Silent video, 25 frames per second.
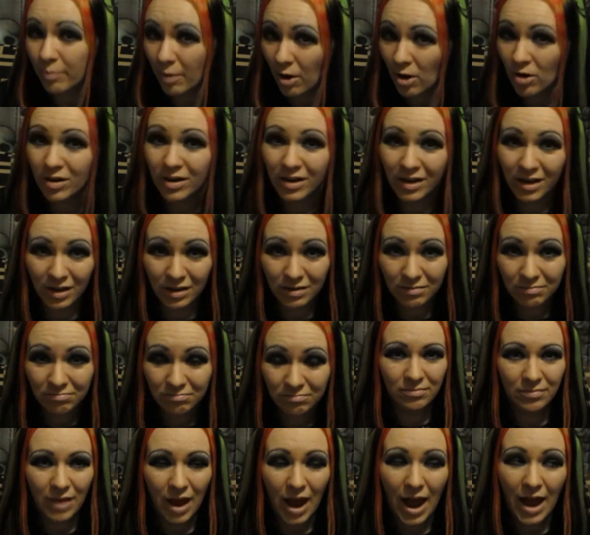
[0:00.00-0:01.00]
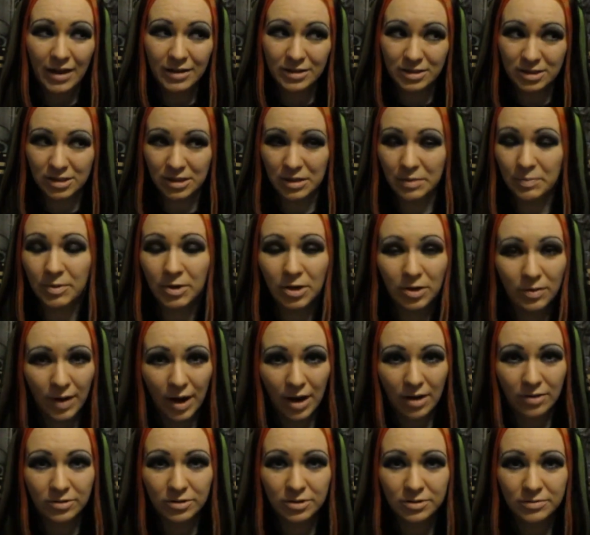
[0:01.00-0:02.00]
partying and sleeping
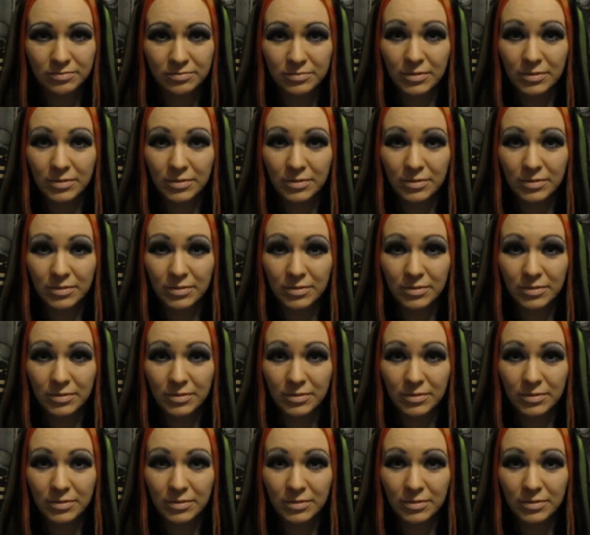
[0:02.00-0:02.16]
around,